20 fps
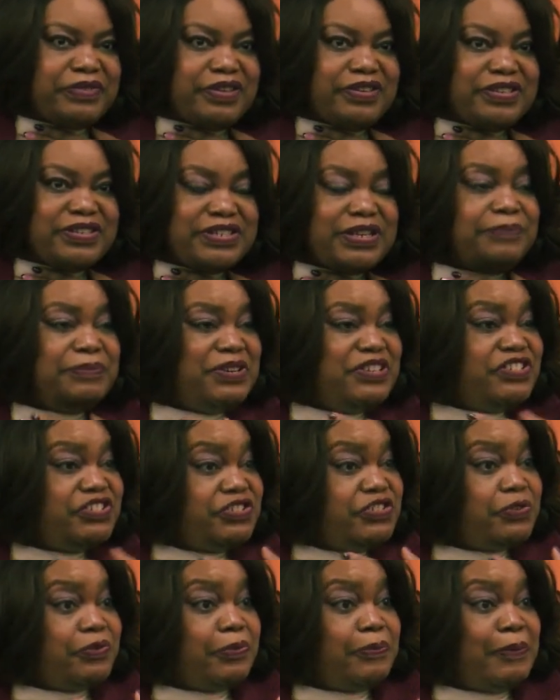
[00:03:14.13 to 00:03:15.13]
some
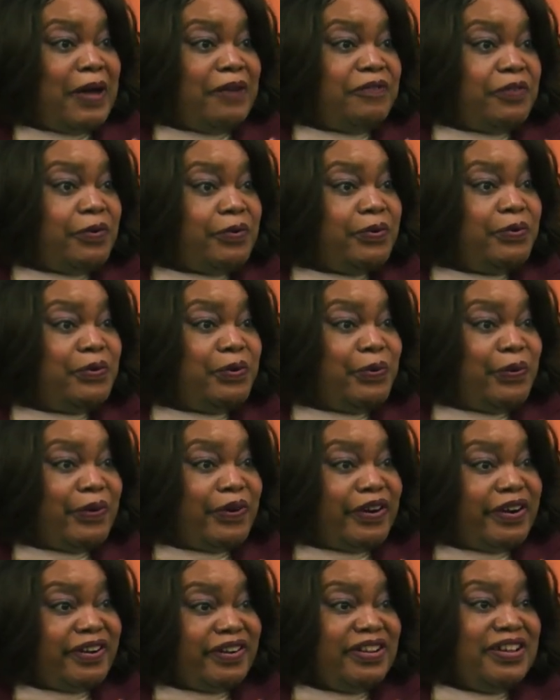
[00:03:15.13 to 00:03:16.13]
issues with my vocal
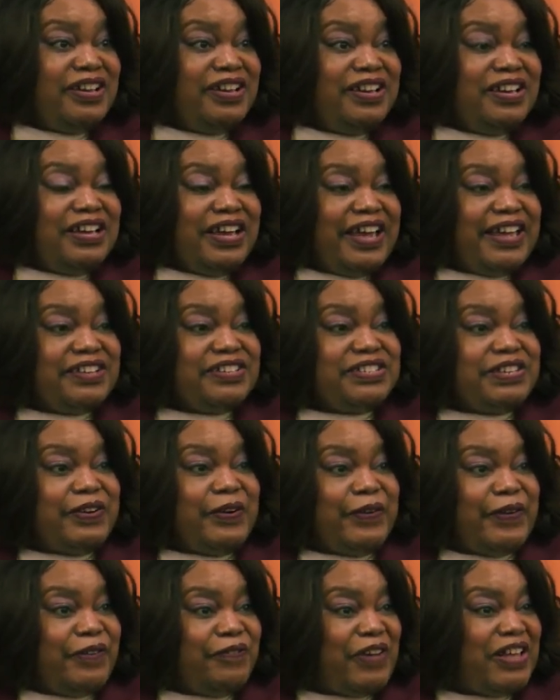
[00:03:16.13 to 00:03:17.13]
cord. And
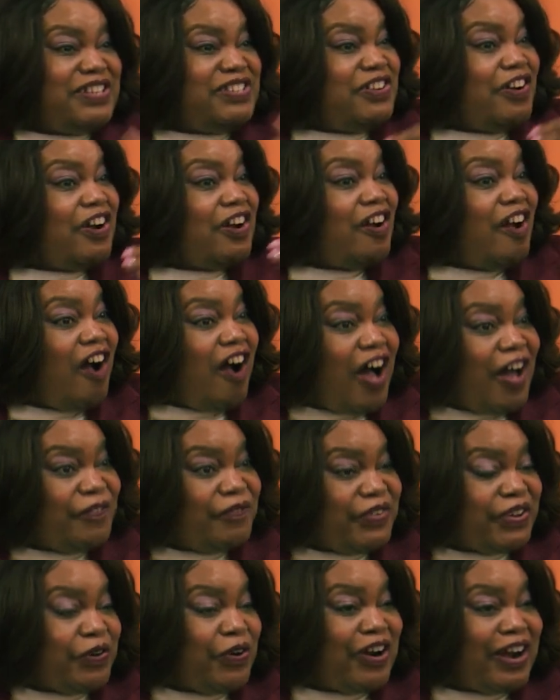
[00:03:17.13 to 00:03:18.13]
so if I start
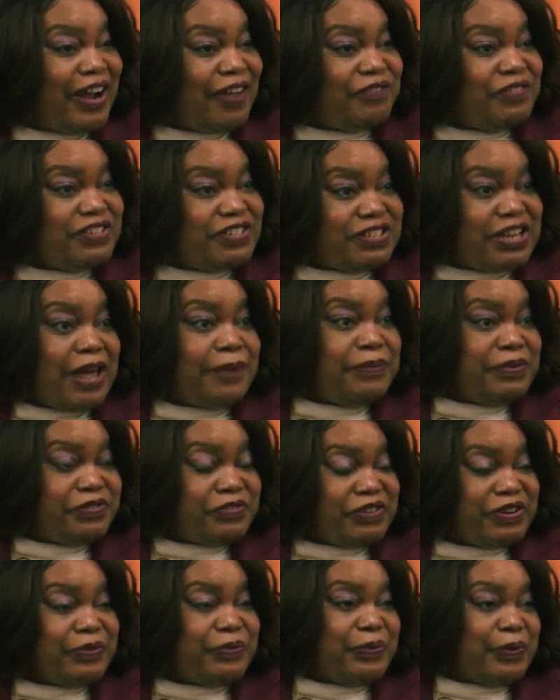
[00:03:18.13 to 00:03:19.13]
coughing or I have to stop and
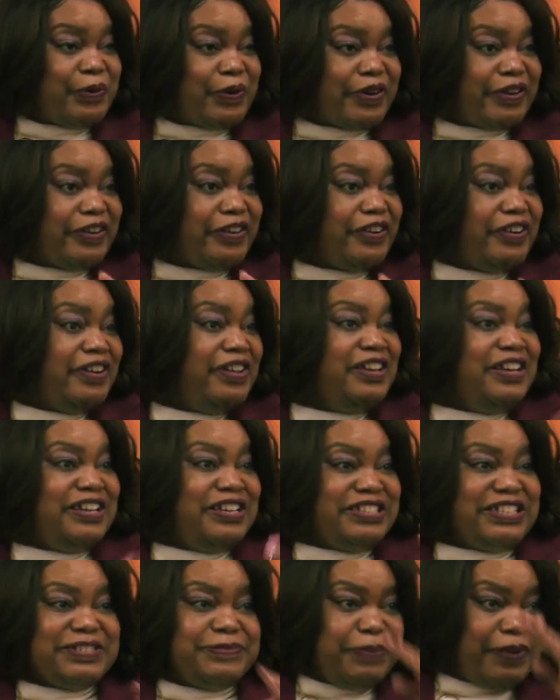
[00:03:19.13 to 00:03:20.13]
drink water,
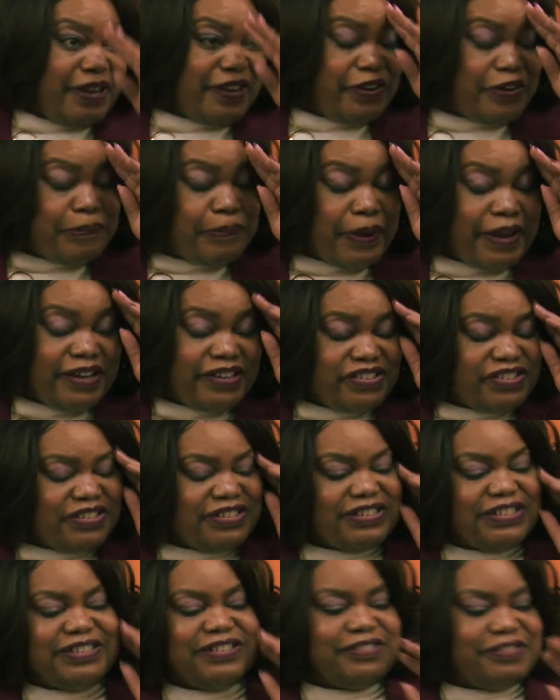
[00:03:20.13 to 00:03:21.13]
just beg your
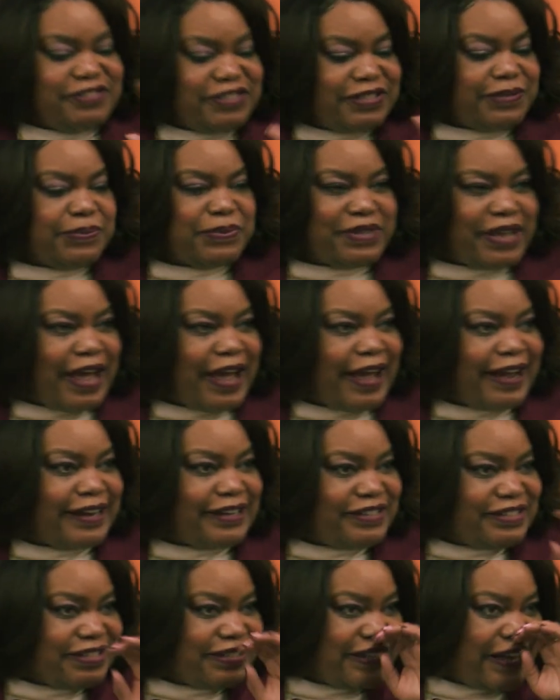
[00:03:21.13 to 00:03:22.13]
patience, it'll subside. I
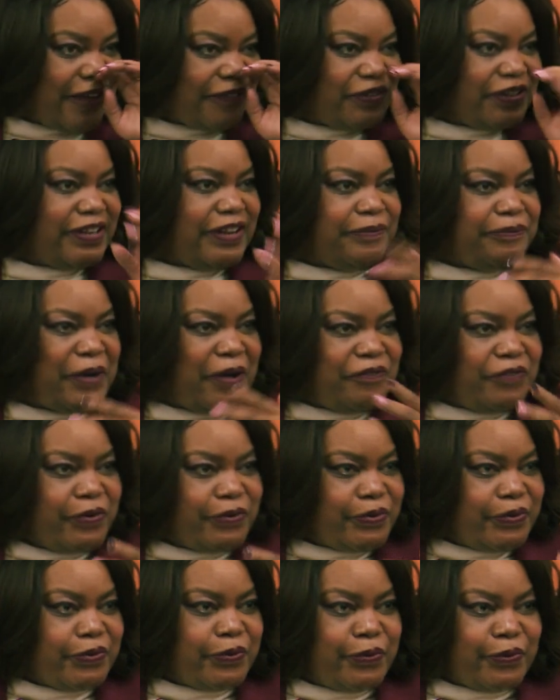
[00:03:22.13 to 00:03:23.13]
just have to give my
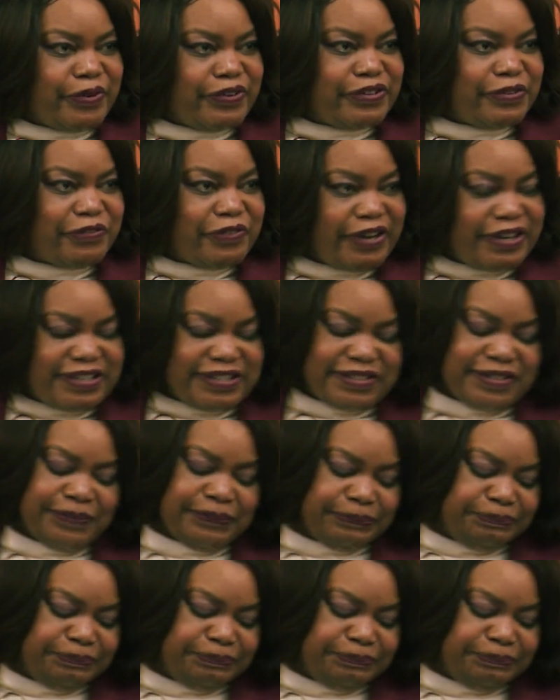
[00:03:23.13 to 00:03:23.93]
vocal cords a rest.